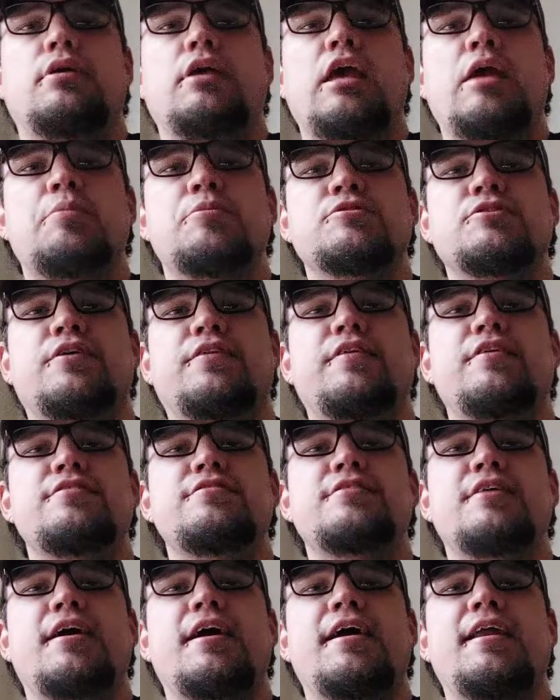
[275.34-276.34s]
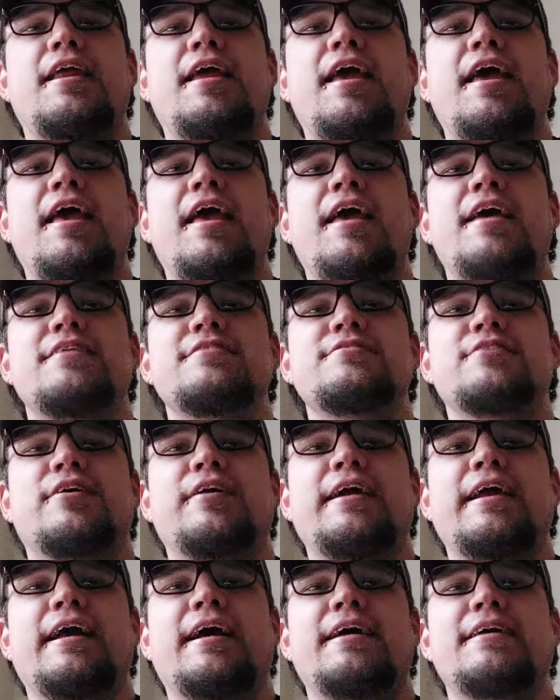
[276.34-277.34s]
Camera's on this side.
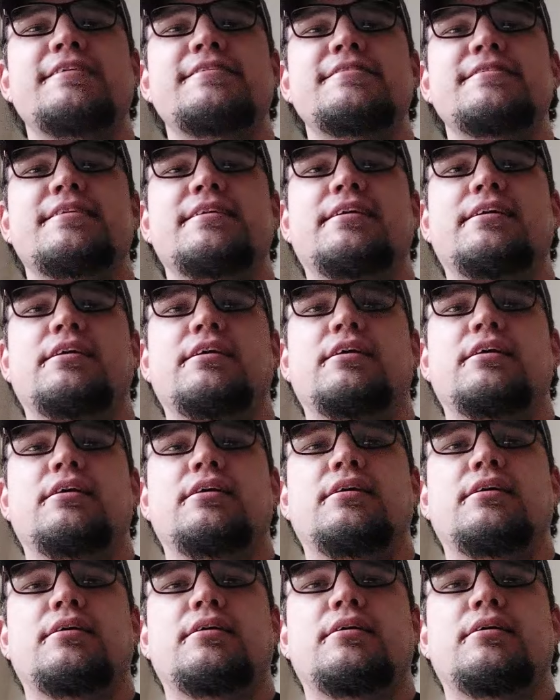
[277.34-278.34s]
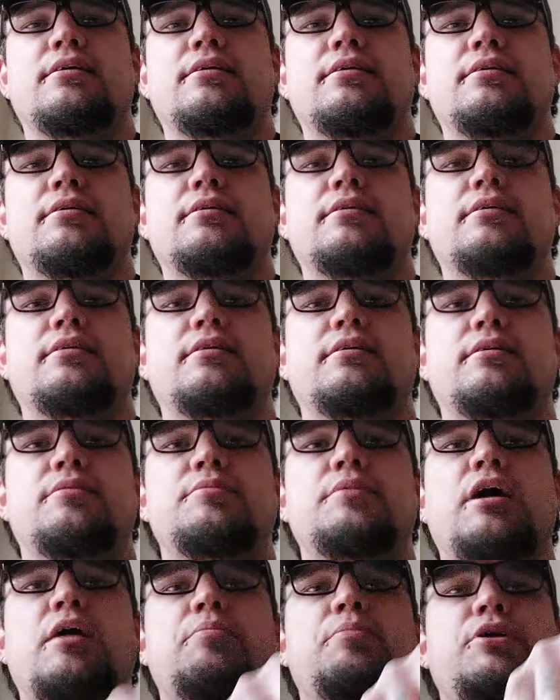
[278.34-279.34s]
Sorry guys.
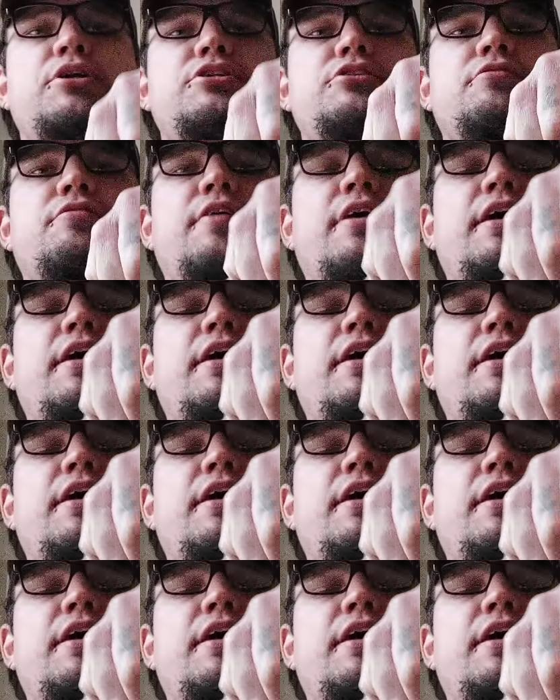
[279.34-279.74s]
Not much of